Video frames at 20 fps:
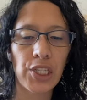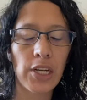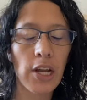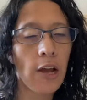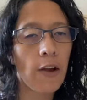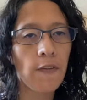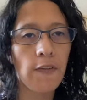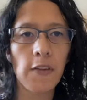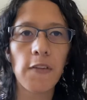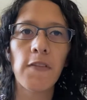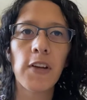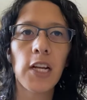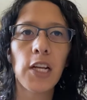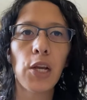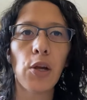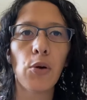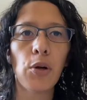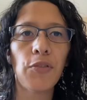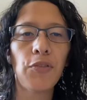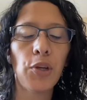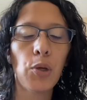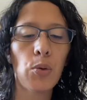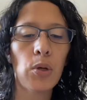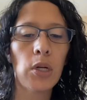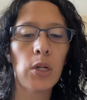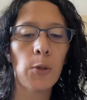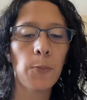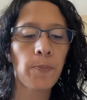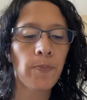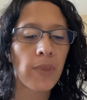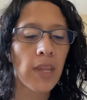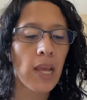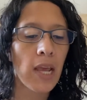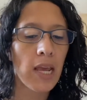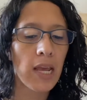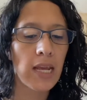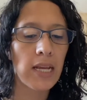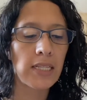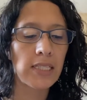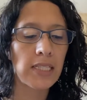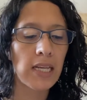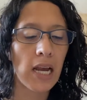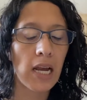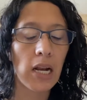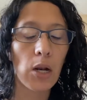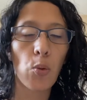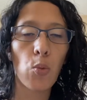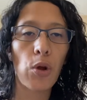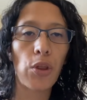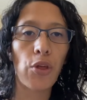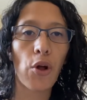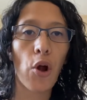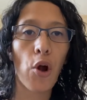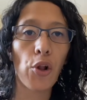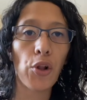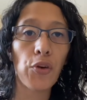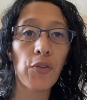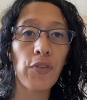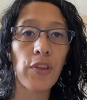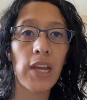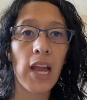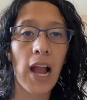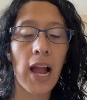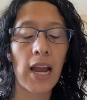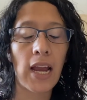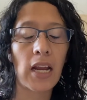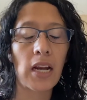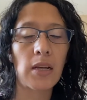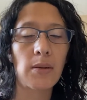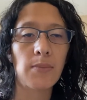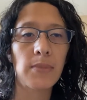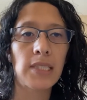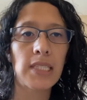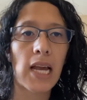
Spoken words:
of the video, if you will, is that with all of the items,